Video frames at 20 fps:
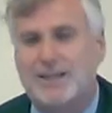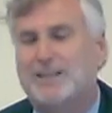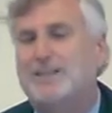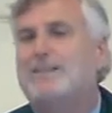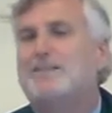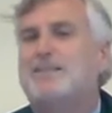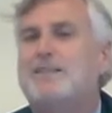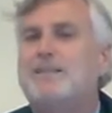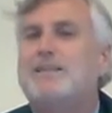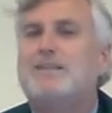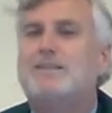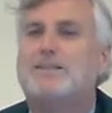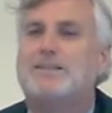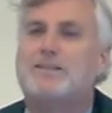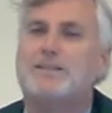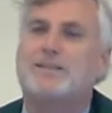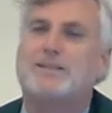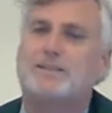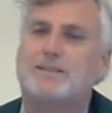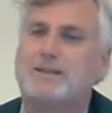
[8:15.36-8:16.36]
and the
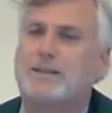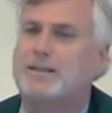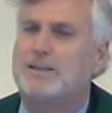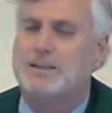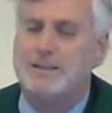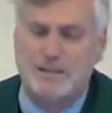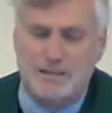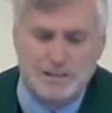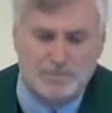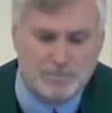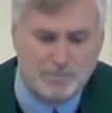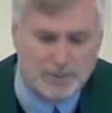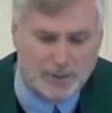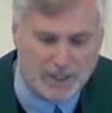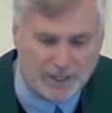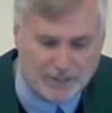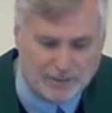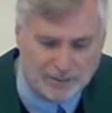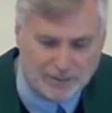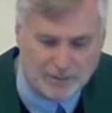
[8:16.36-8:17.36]
teachings that had
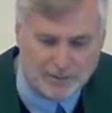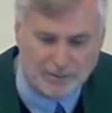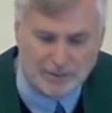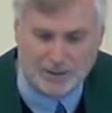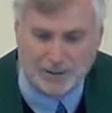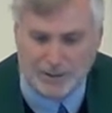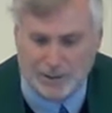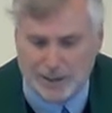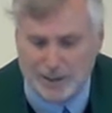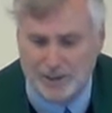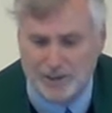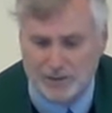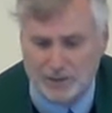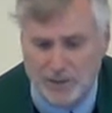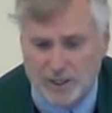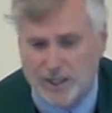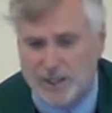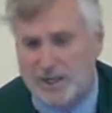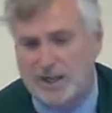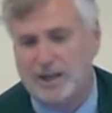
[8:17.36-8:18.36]
impacted her
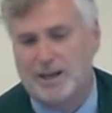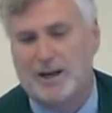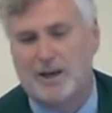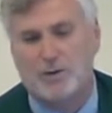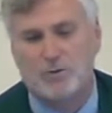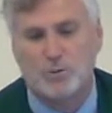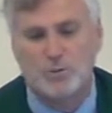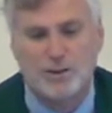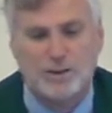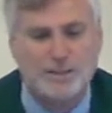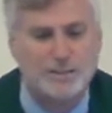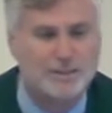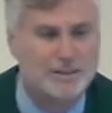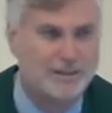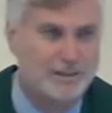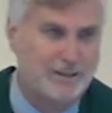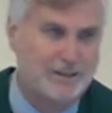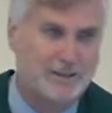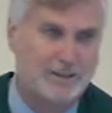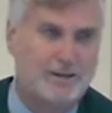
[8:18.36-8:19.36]
life and how
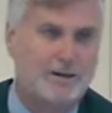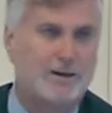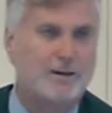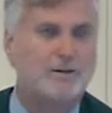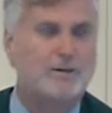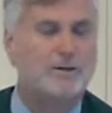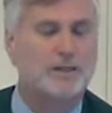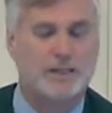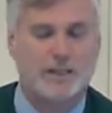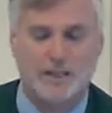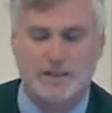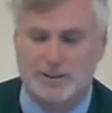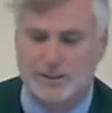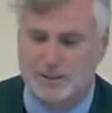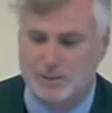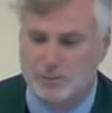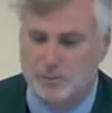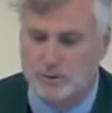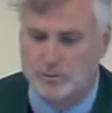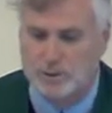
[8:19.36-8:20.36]
richly the
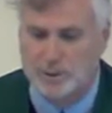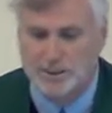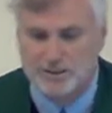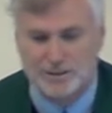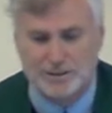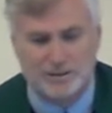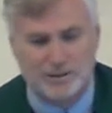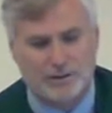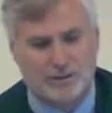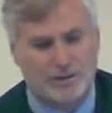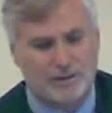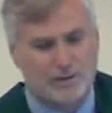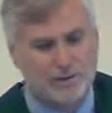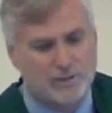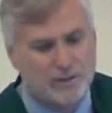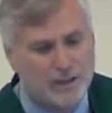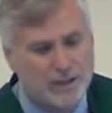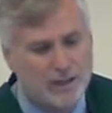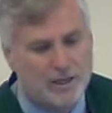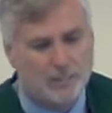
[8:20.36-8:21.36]
congregation would be
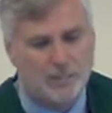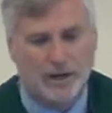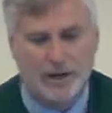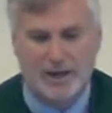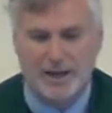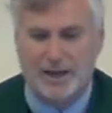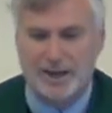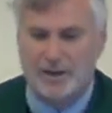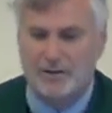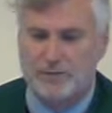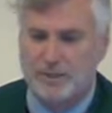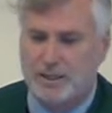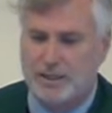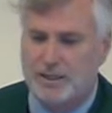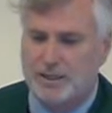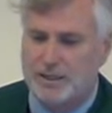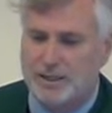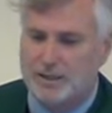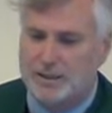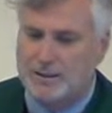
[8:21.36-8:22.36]
served by
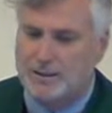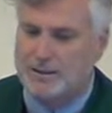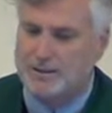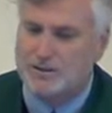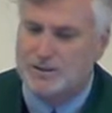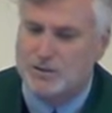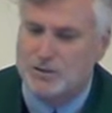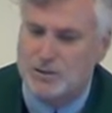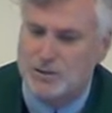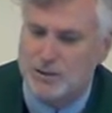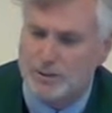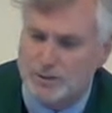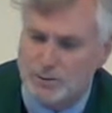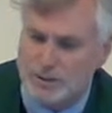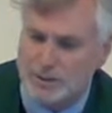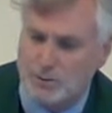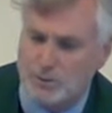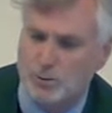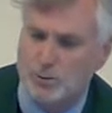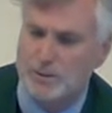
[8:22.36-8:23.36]
having this
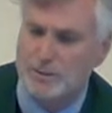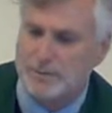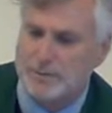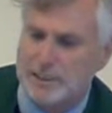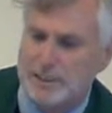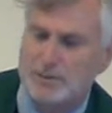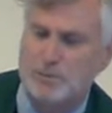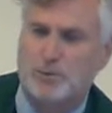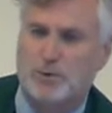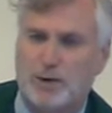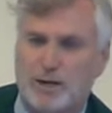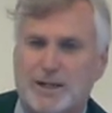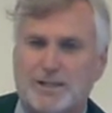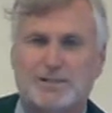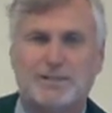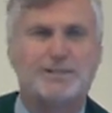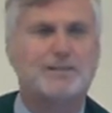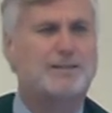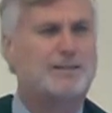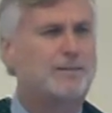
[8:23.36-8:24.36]
Jewish woman's
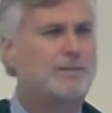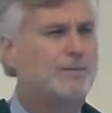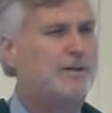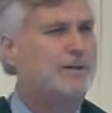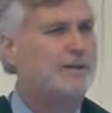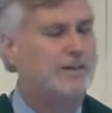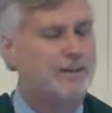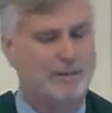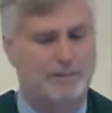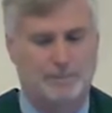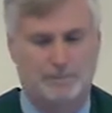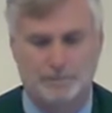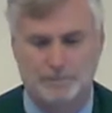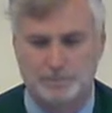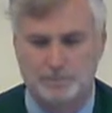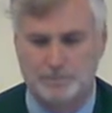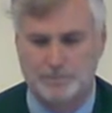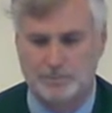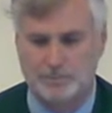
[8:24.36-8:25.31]
presence among them.